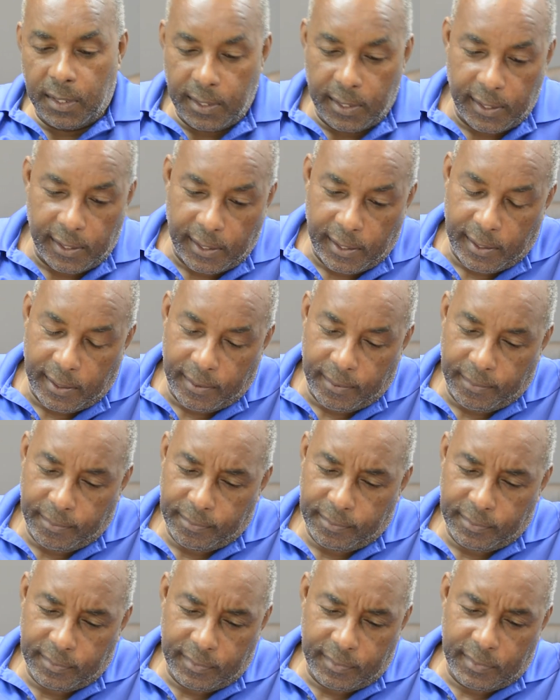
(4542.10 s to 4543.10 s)

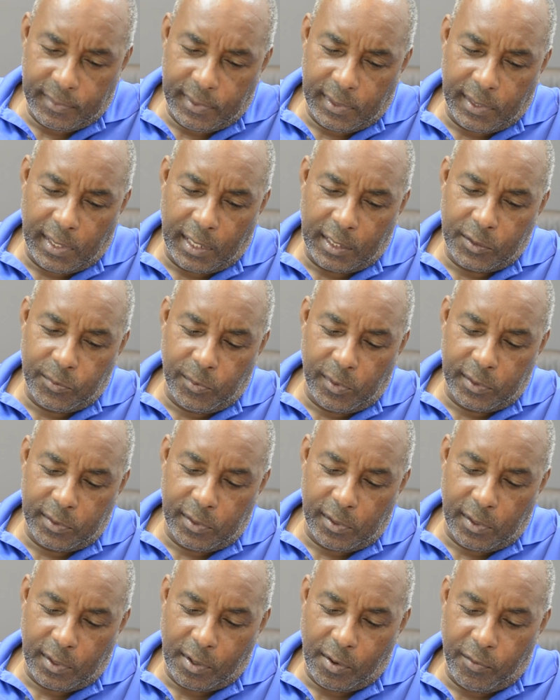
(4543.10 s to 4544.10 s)
um, the next one
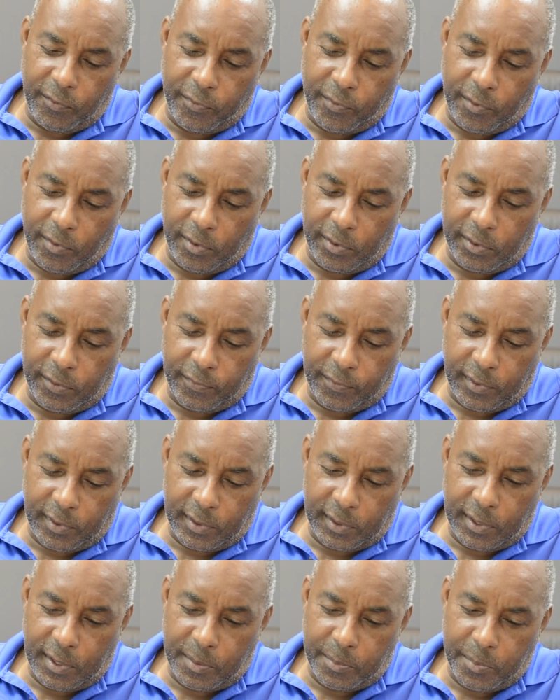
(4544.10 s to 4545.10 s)
to look out for, you've
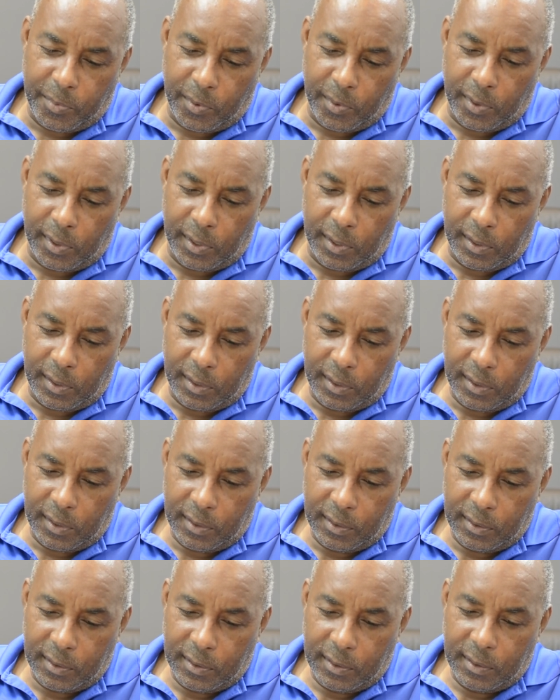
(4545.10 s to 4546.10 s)
got a young boy.
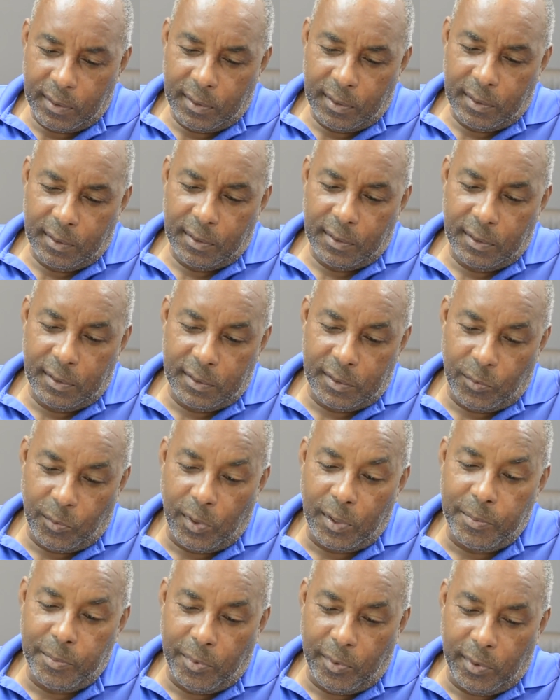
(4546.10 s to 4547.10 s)
He's a
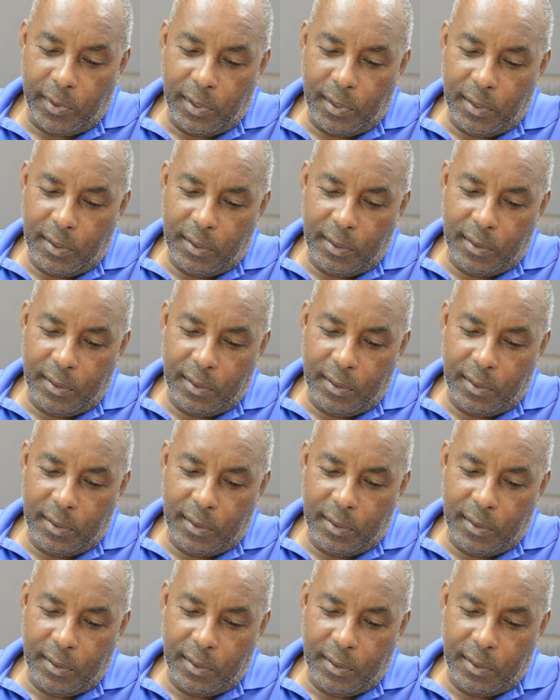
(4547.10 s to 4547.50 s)
white boy